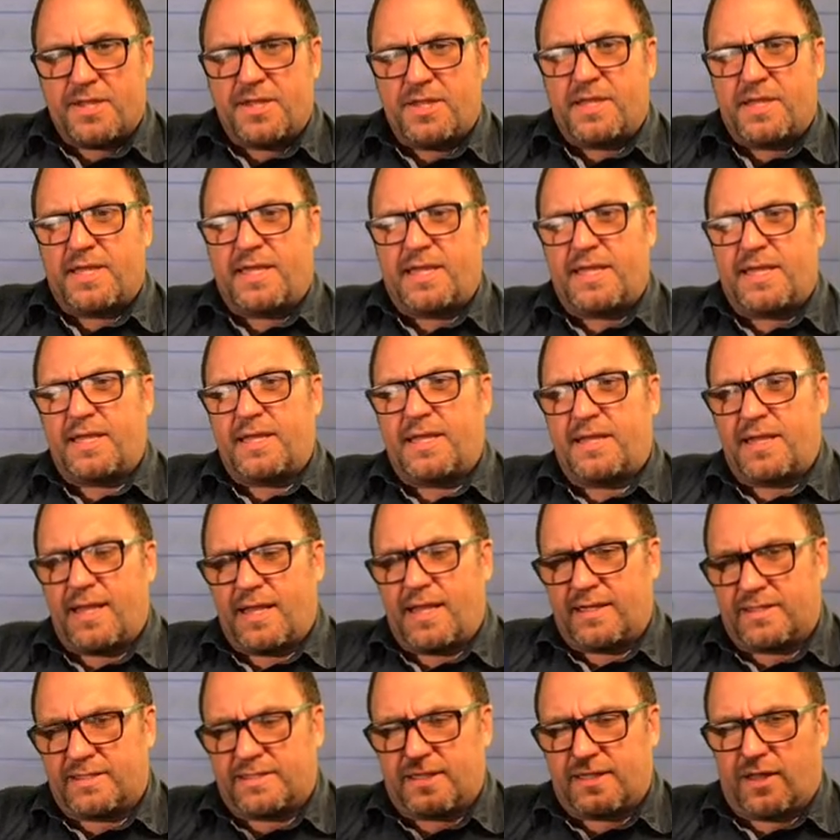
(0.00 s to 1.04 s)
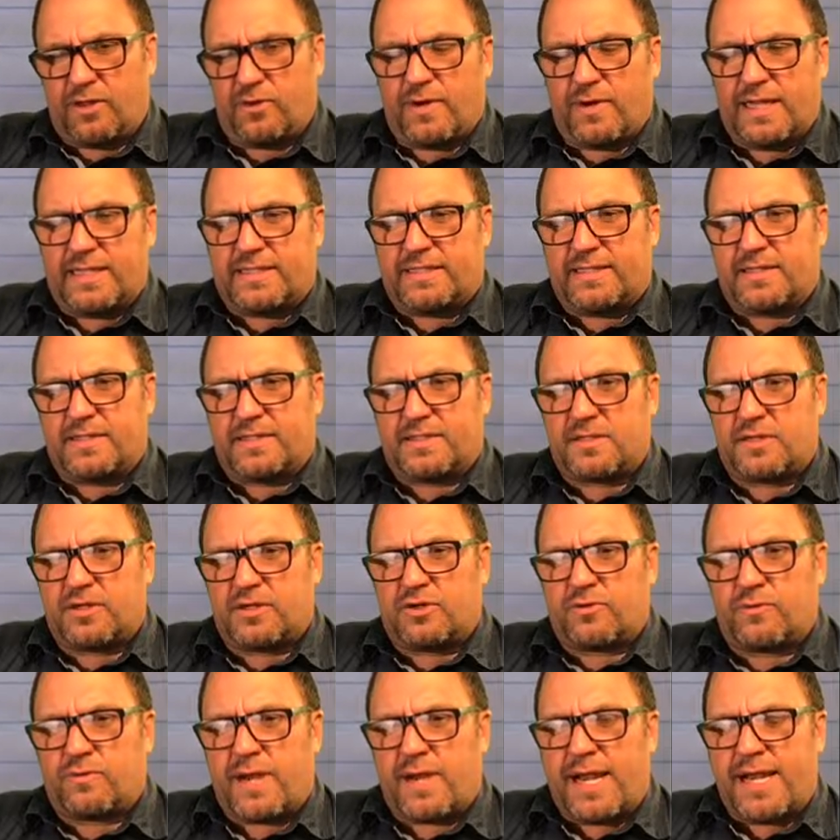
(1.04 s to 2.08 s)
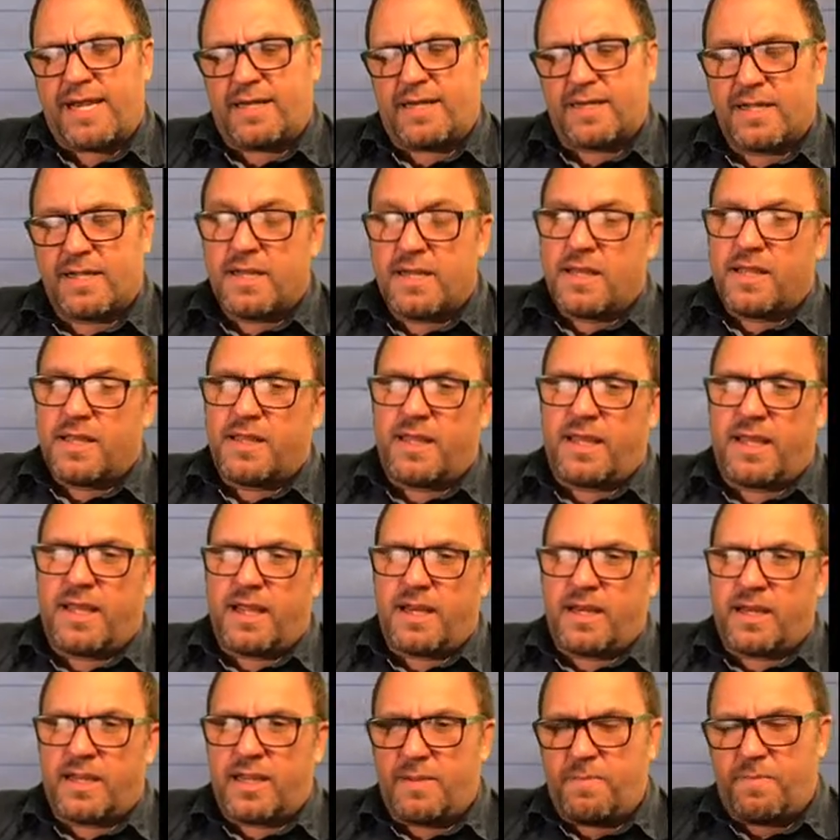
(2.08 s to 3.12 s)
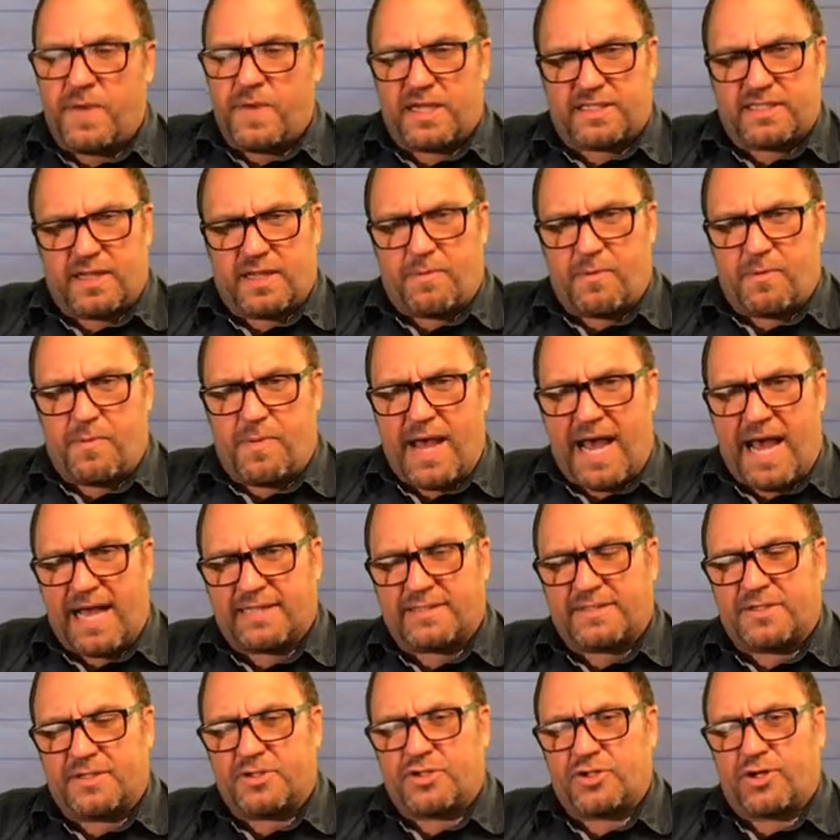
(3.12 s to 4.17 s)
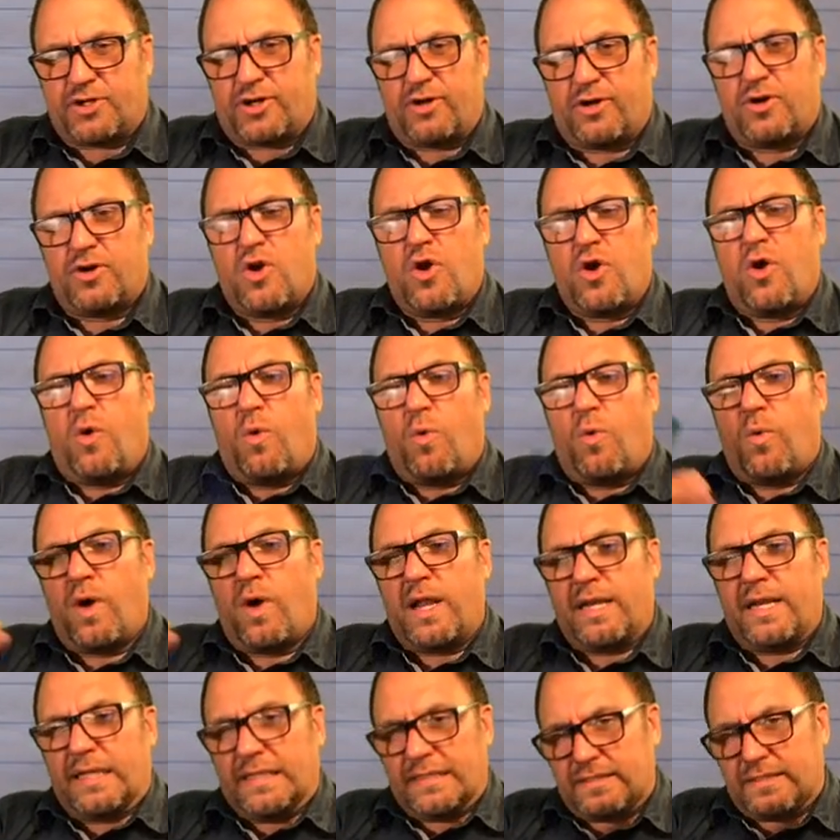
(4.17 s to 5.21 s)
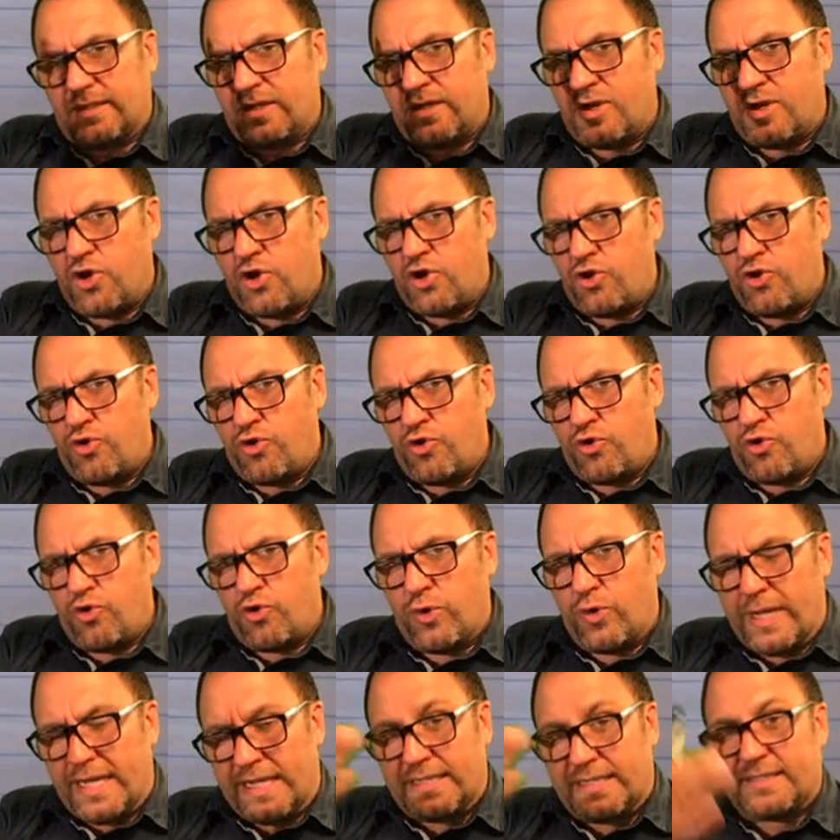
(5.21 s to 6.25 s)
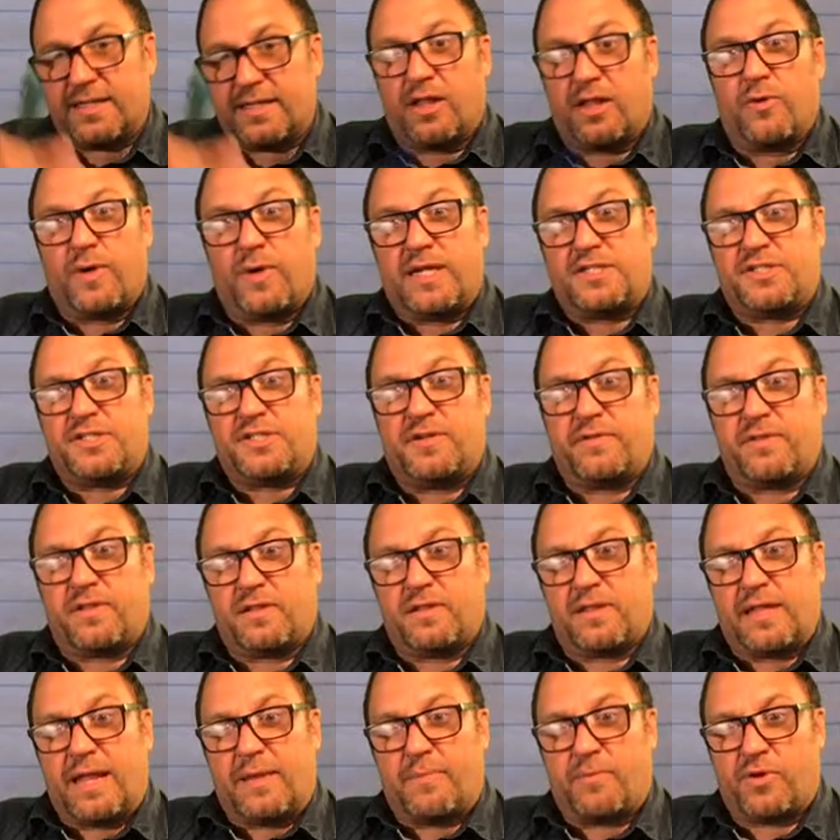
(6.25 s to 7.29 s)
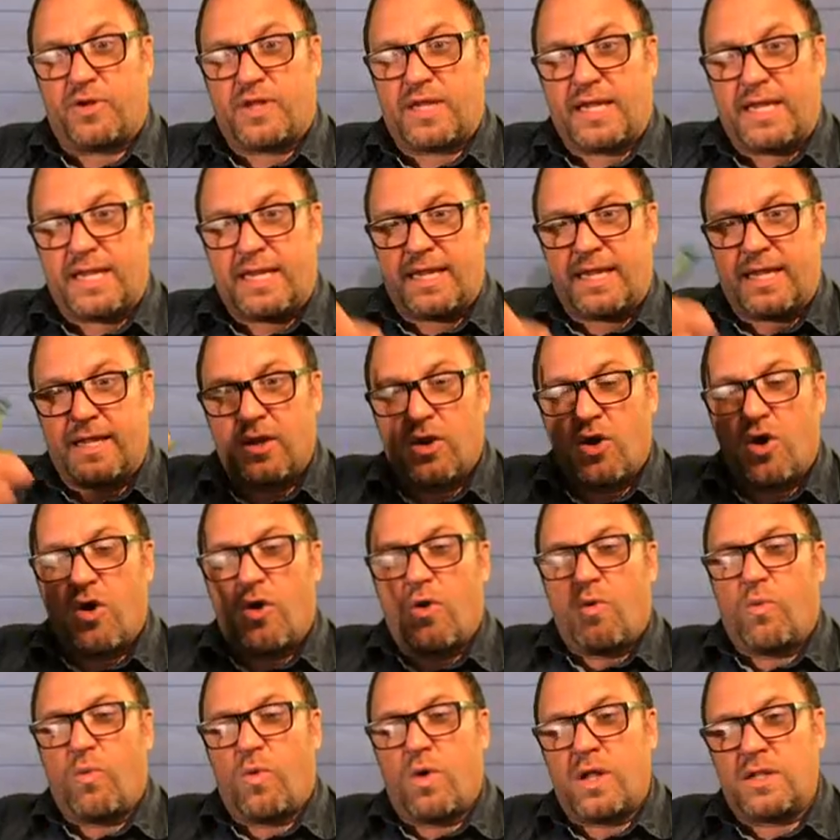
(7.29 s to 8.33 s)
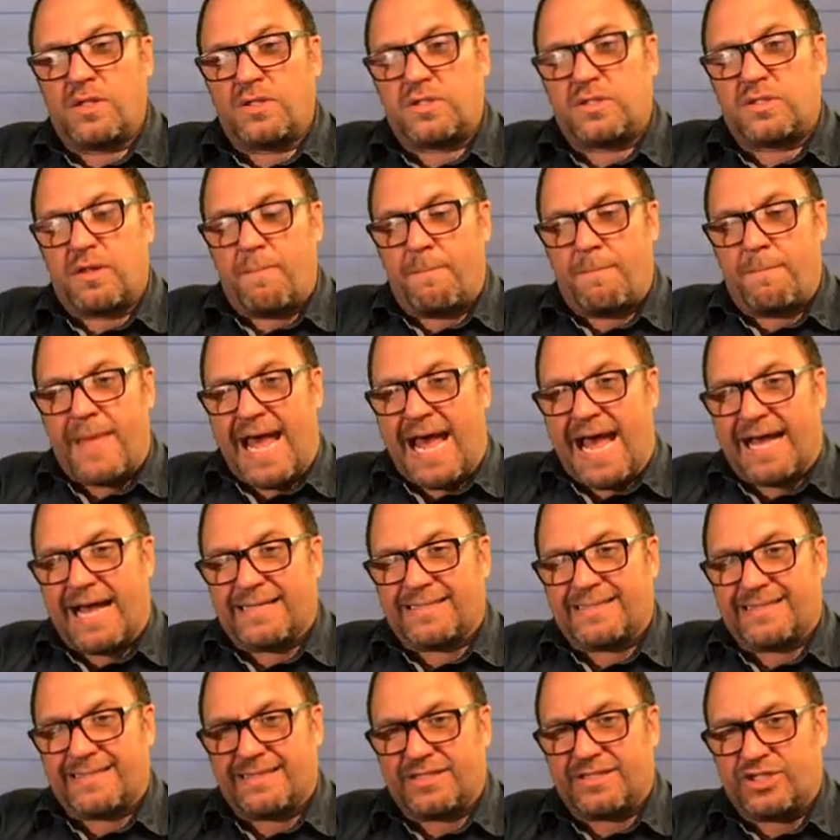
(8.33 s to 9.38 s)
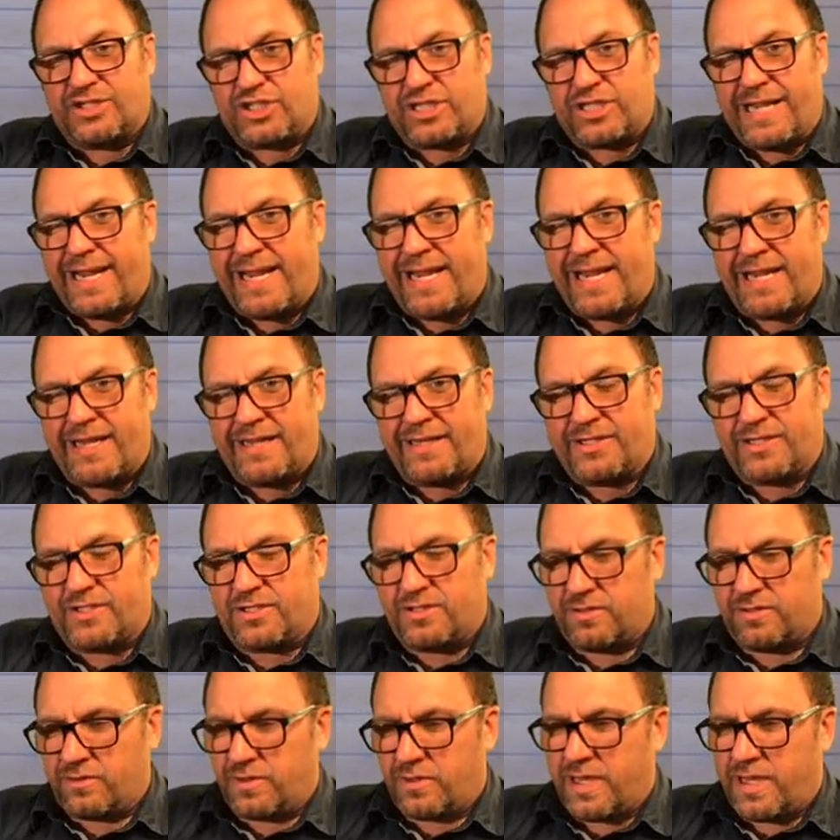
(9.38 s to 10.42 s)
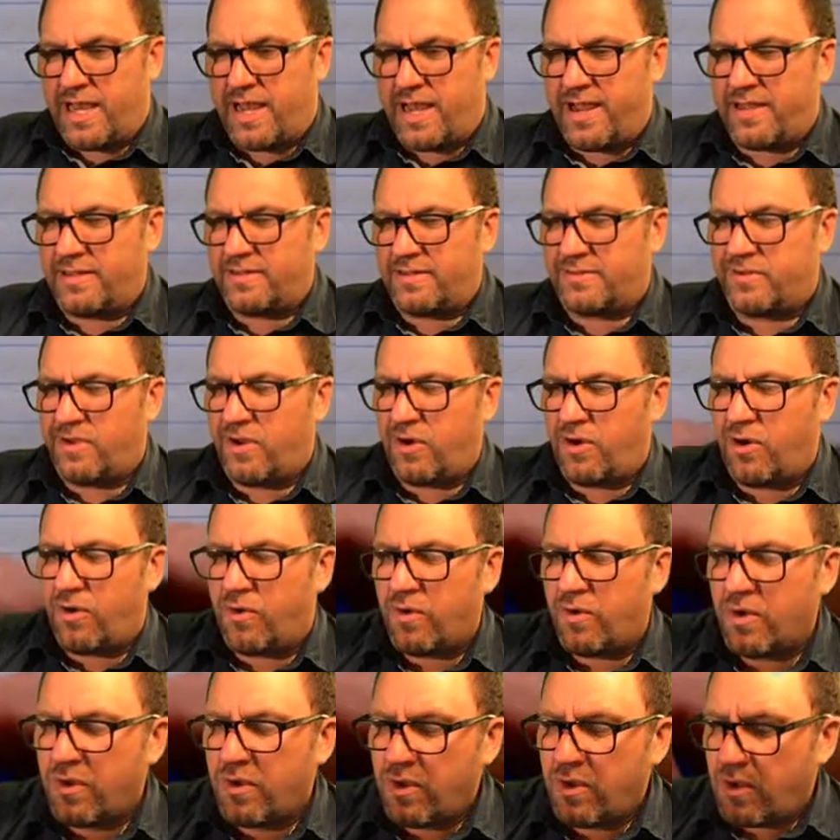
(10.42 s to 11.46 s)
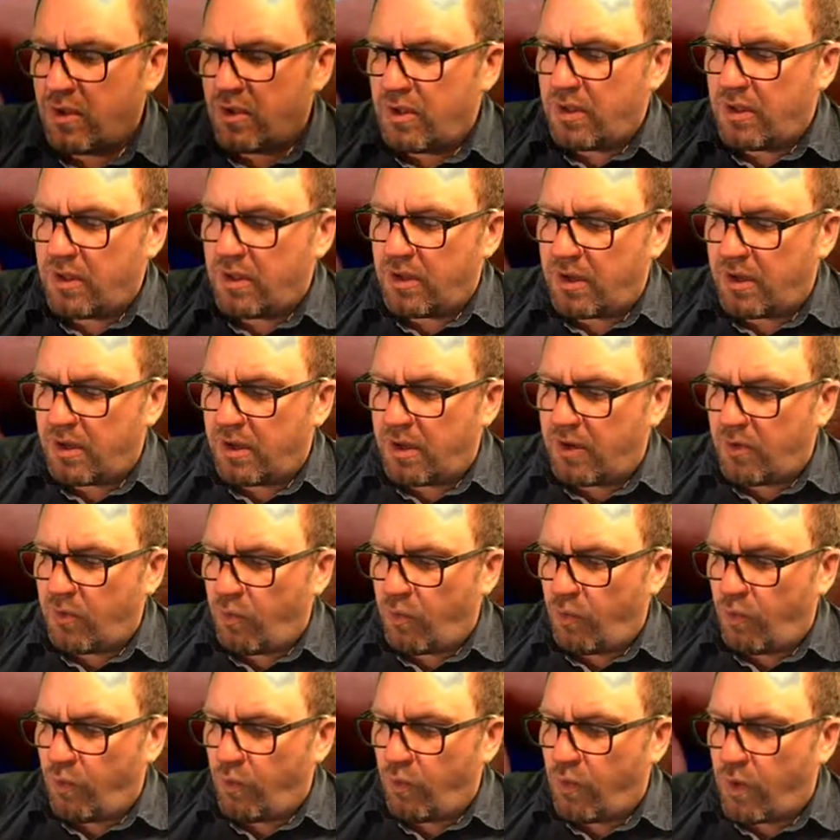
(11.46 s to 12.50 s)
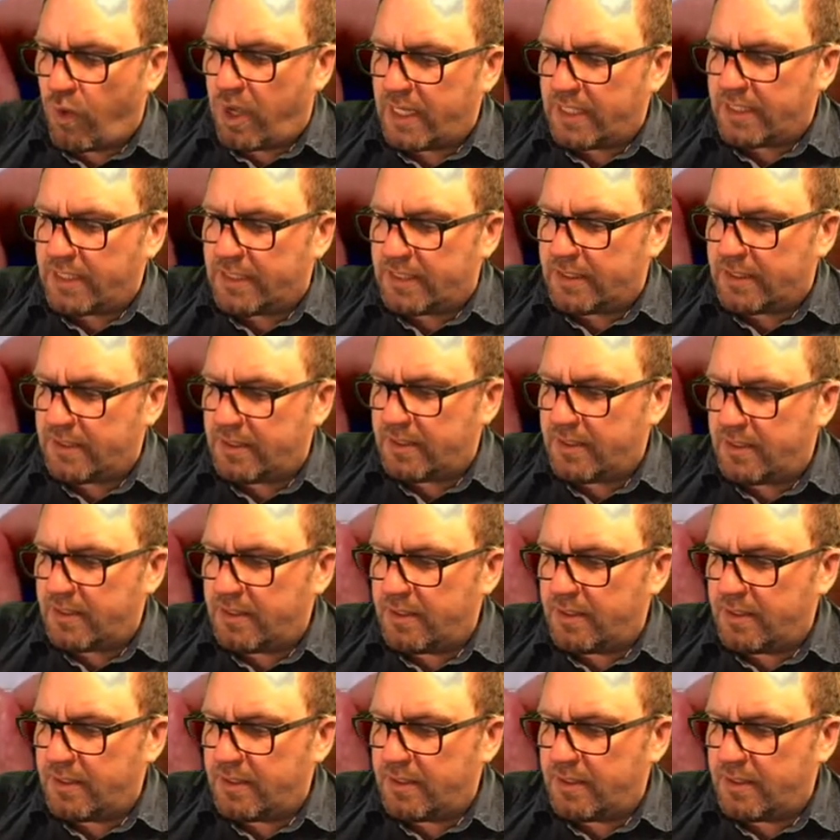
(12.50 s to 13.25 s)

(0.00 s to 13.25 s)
He accelerates at a certain rate. Then he picks up a passenger. What is the new acceleration of the Lamborghini once the mass has changed? Okay, so what